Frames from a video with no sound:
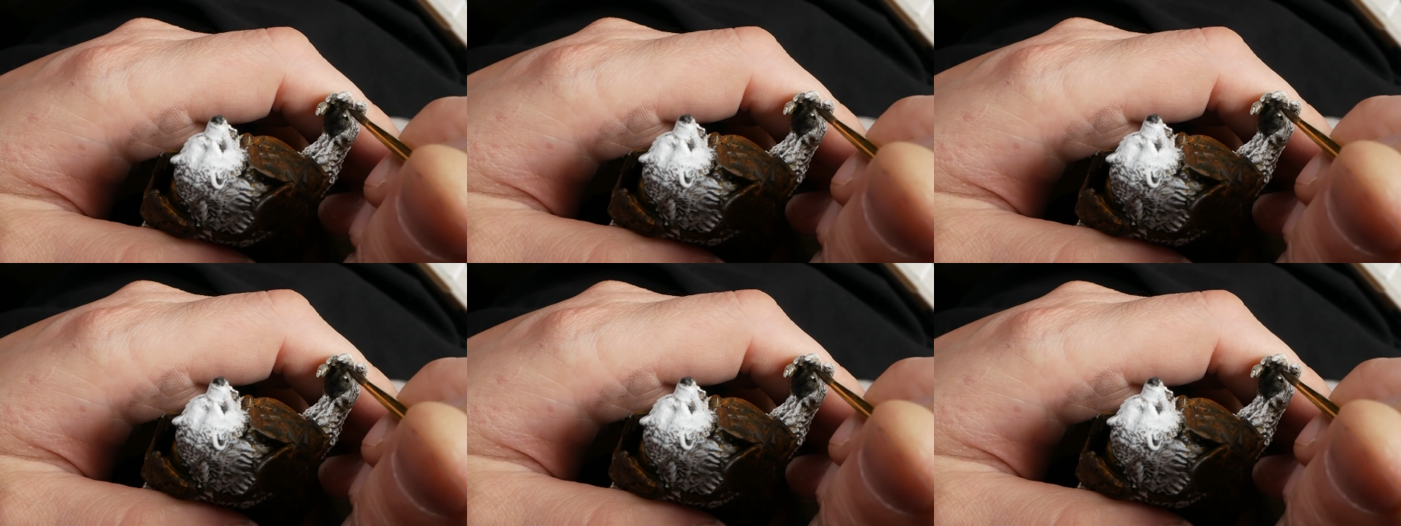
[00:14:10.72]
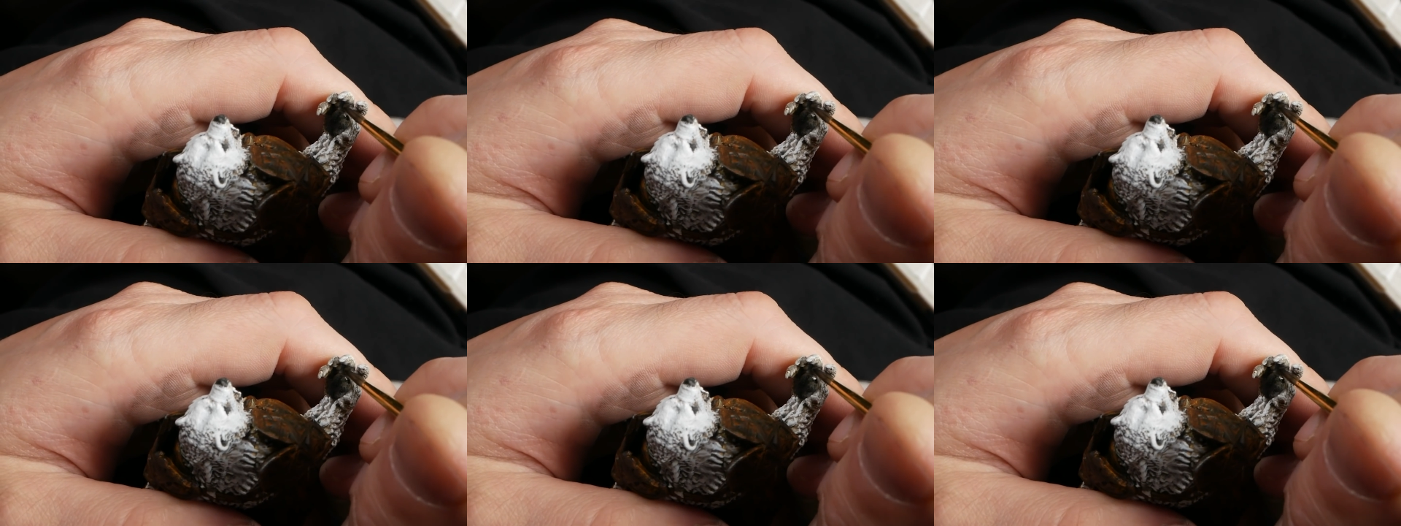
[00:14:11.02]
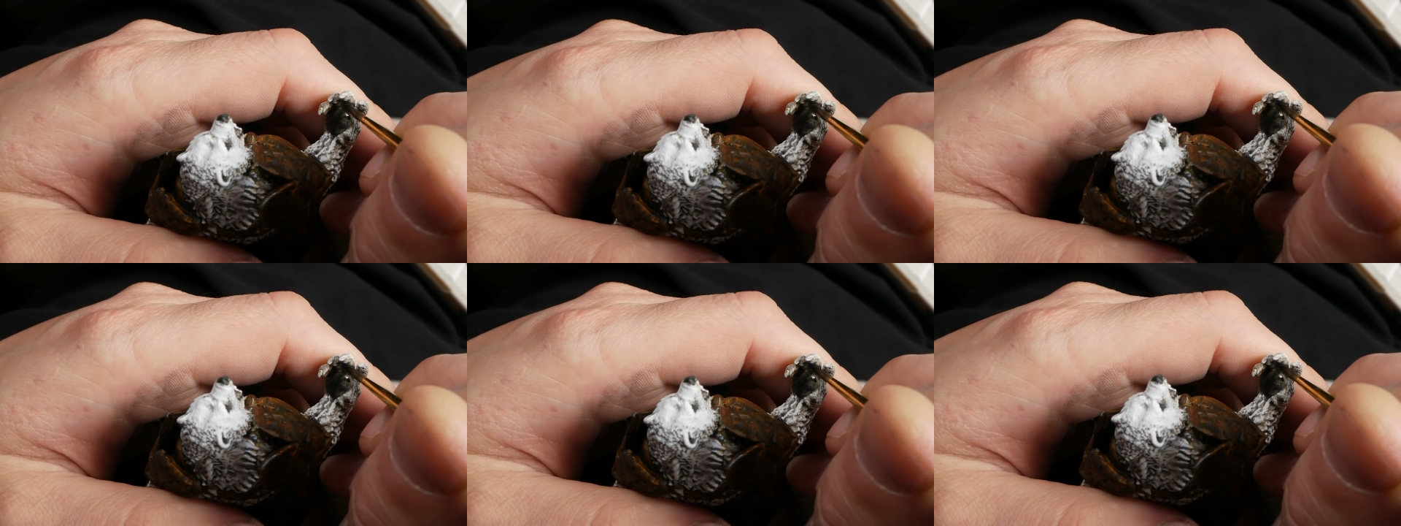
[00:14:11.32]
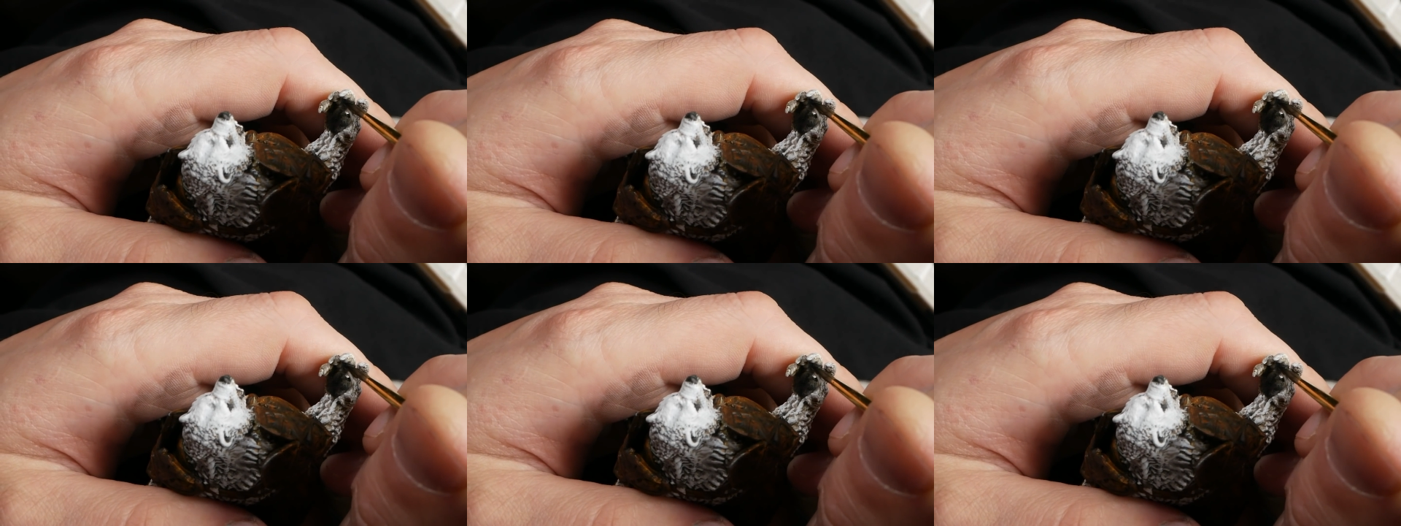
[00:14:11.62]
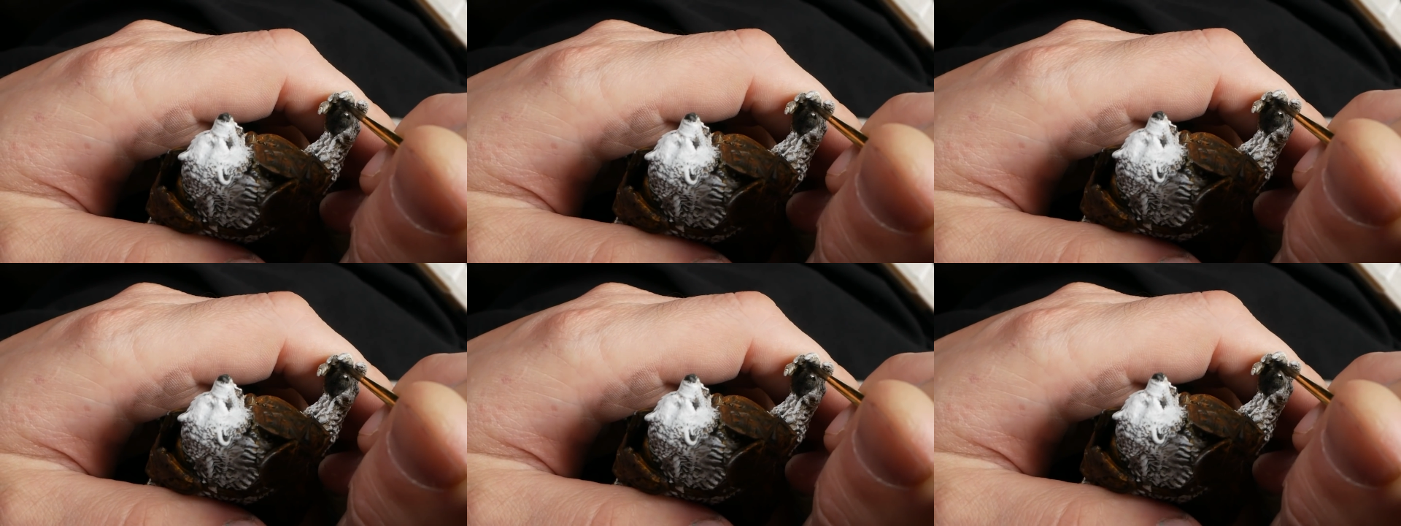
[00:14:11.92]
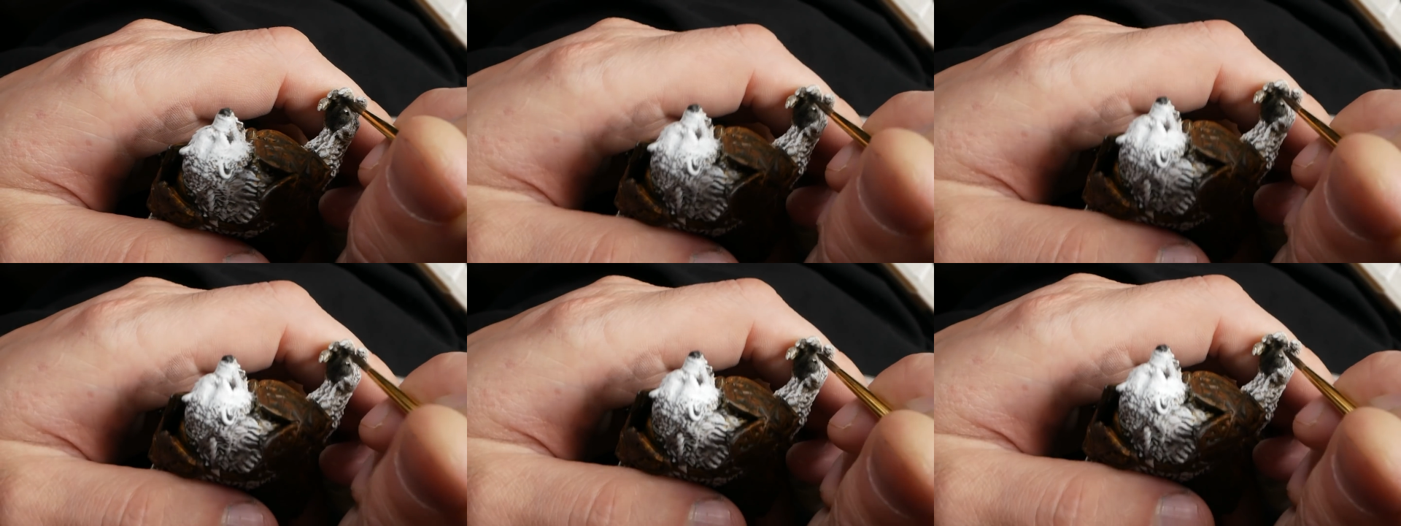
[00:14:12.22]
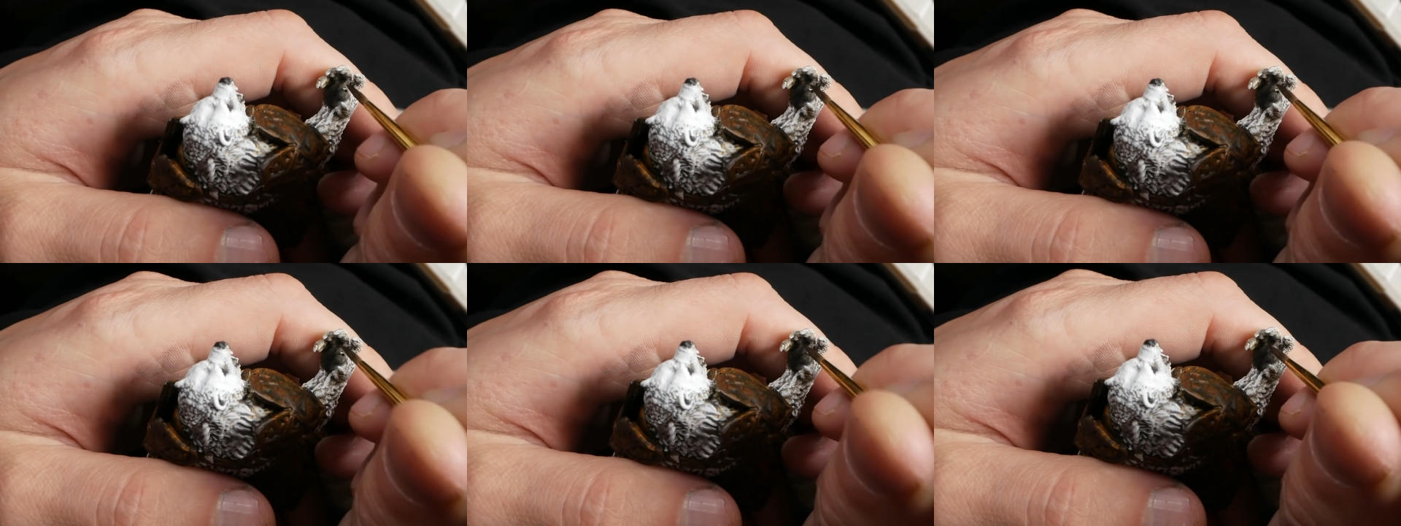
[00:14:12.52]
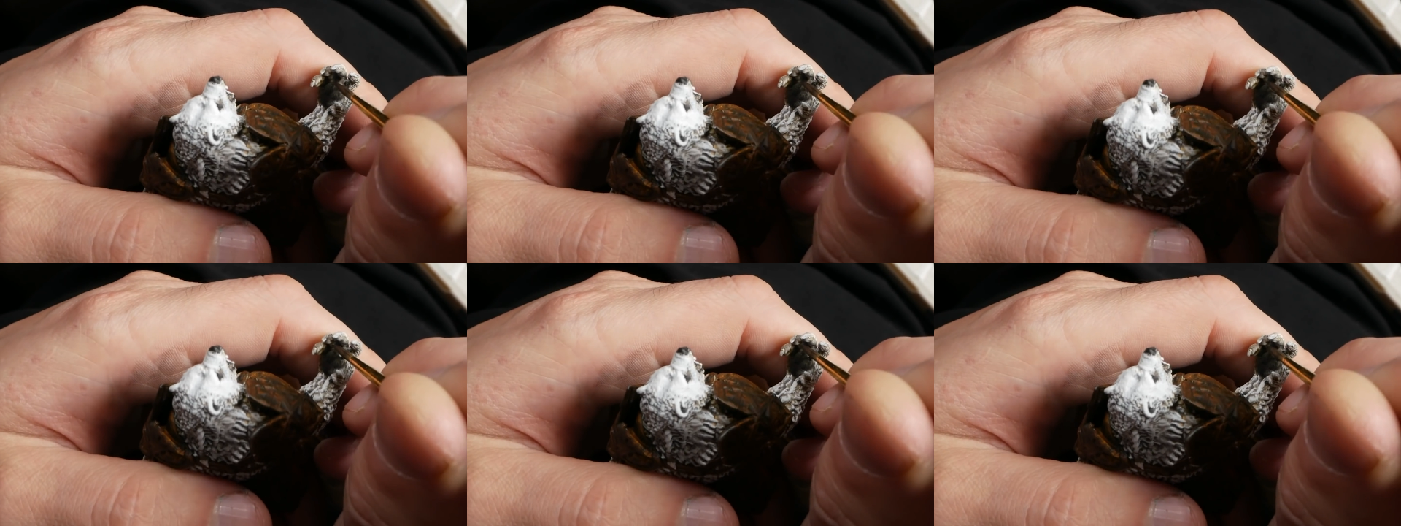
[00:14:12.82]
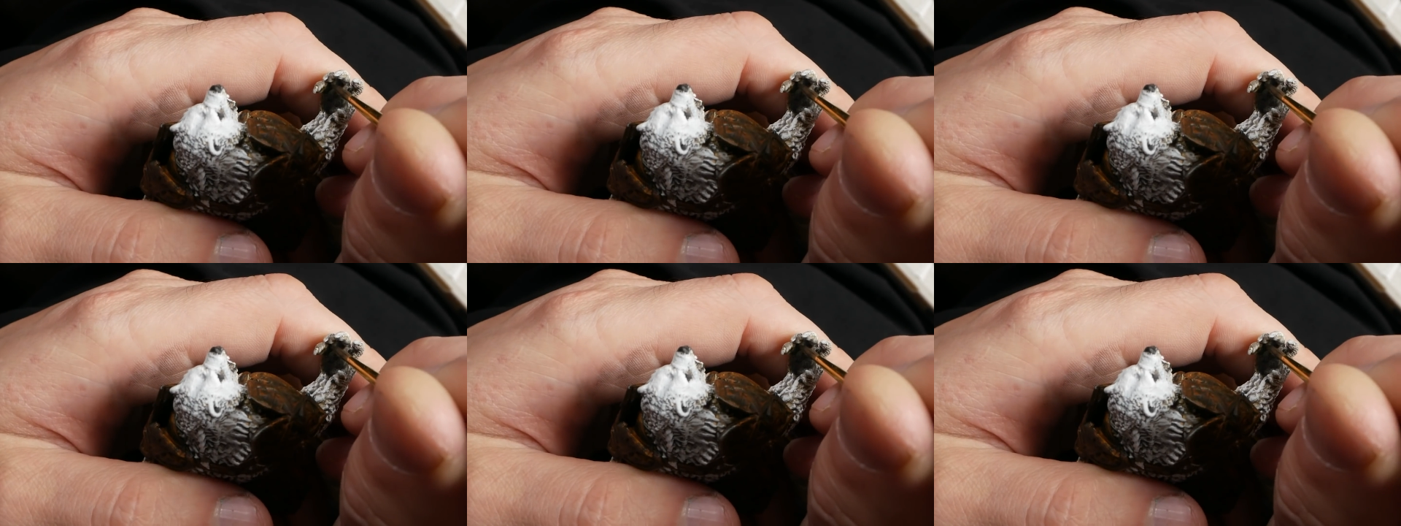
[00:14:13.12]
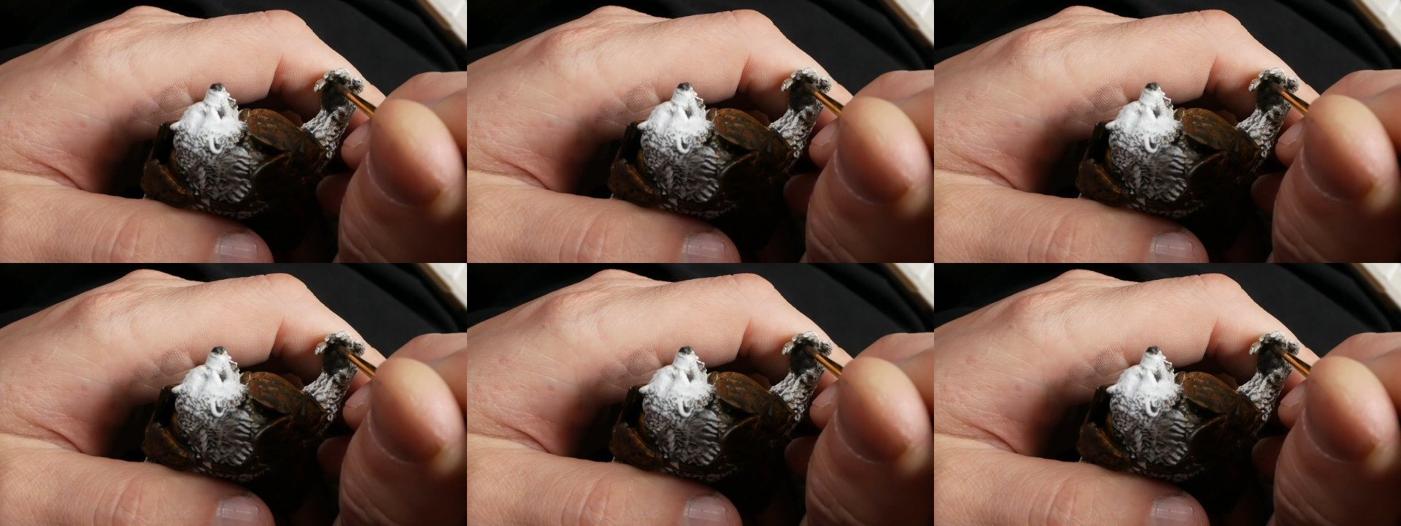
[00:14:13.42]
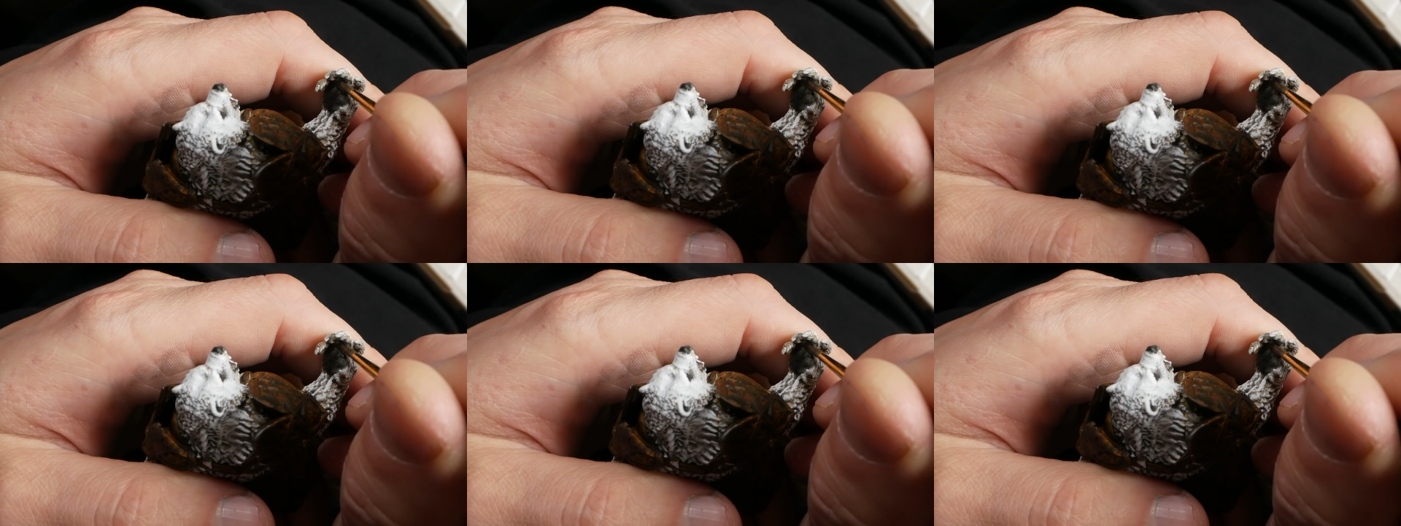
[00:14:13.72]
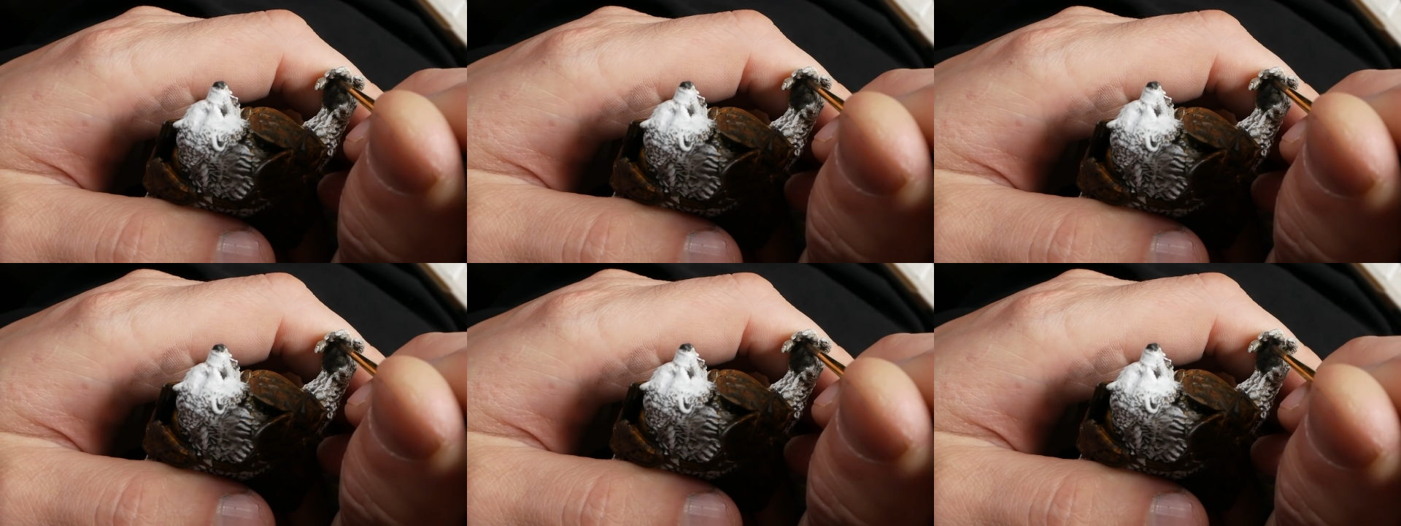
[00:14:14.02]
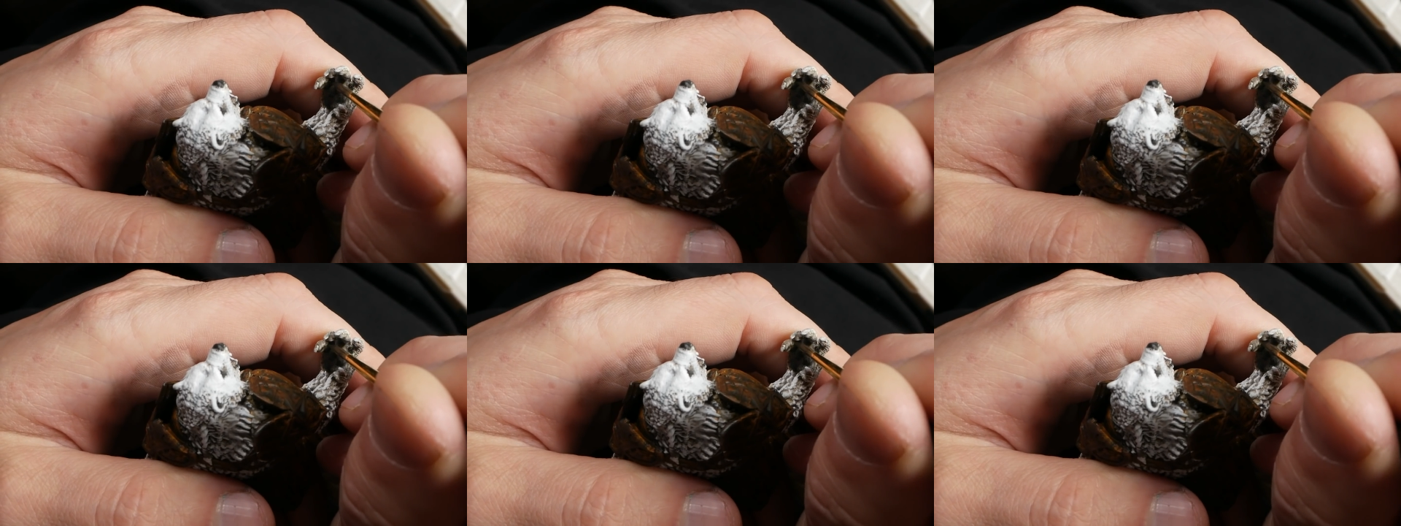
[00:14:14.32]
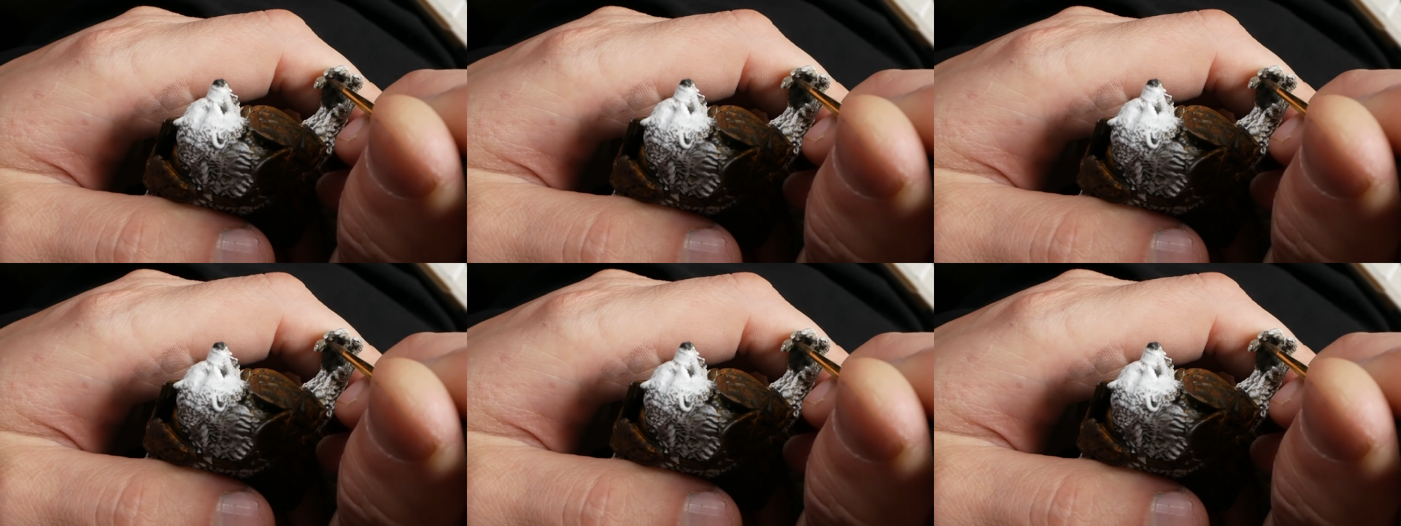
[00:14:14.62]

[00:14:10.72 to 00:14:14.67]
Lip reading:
No face is visible, so there are no lips to read.